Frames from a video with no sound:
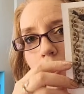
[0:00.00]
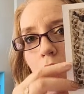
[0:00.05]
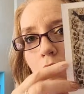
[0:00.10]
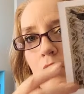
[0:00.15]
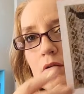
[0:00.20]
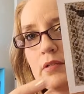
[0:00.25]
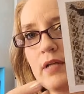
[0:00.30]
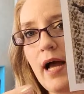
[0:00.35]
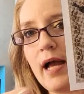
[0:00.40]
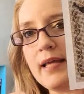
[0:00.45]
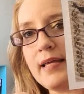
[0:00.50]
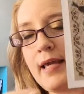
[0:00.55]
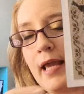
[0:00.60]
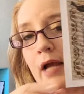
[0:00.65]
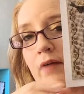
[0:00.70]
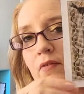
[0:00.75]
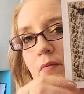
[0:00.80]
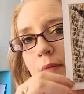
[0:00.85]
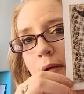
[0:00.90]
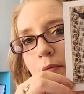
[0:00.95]
this called? I
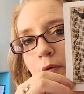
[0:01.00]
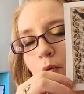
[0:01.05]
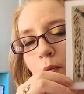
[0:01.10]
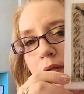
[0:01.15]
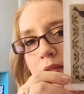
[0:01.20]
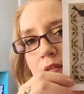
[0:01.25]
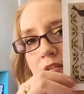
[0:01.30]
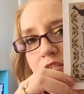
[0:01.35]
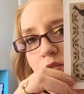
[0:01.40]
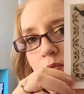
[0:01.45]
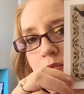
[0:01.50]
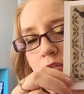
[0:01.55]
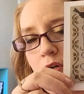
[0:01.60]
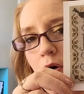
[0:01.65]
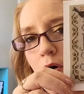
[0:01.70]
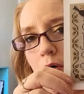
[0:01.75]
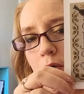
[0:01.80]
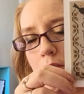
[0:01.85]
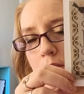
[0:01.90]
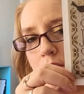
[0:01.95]
can't remember what this
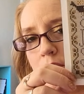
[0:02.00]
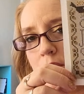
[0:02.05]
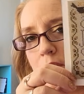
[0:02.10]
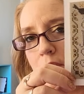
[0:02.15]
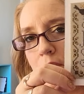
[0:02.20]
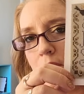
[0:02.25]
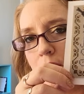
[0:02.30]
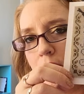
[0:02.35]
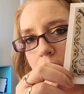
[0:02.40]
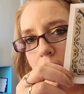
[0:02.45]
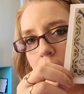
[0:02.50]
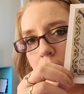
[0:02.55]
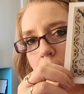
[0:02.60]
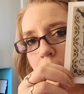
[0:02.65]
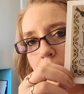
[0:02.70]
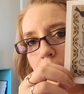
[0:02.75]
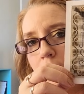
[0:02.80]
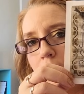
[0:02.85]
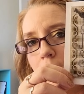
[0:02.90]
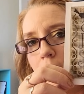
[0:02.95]
was called.
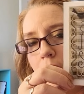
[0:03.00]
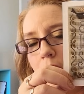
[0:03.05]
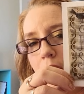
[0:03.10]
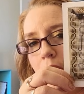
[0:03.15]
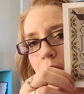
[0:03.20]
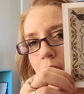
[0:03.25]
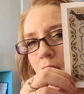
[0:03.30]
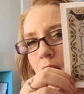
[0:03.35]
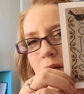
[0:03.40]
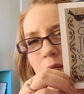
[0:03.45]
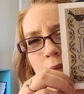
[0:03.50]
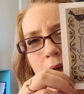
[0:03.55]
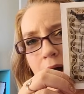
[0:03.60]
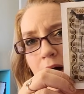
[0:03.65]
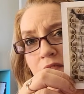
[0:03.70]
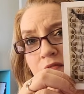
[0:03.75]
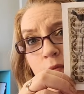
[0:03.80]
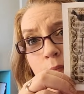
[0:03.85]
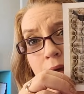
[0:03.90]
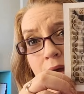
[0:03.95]
Autumn
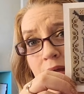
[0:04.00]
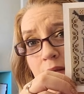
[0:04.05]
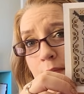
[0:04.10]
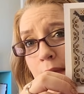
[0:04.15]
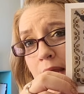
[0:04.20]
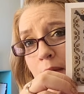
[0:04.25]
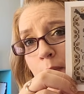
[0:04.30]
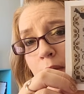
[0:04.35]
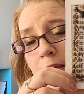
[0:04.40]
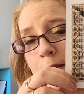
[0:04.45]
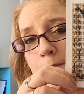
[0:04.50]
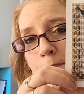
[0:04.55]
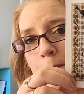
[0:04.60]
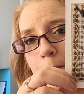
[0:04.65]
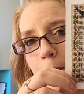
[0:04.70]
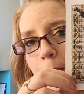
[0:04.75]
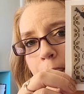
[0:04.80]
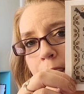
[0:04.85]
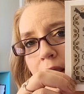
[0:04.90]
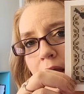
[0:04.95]
Alphabet,
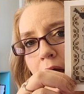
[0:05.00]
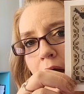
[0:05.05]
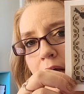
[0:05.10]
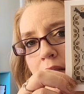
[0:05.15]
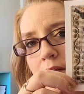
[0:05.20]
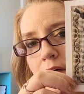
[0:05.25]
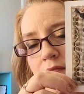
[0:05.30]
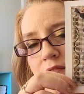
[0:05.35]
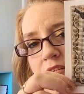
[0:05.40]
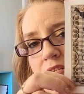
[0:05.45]
maybe? I